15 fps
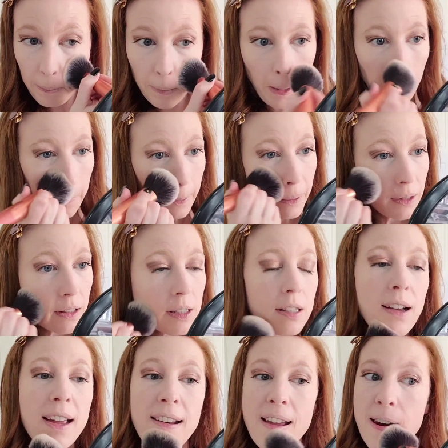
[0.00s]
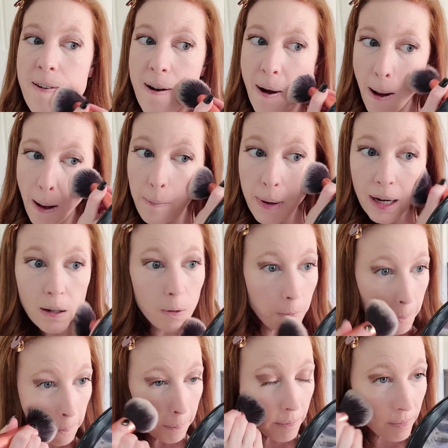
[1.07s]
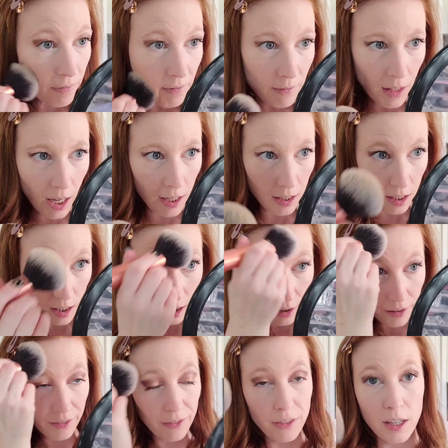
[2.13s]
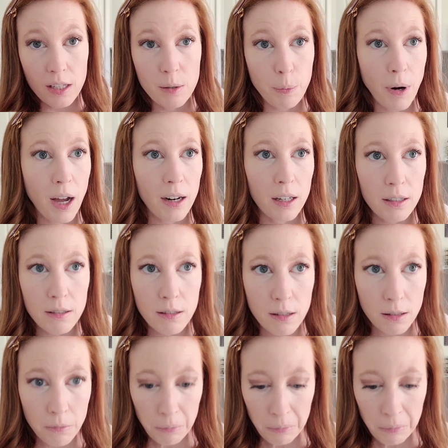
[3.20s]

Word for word: I'm not real excited about any of these products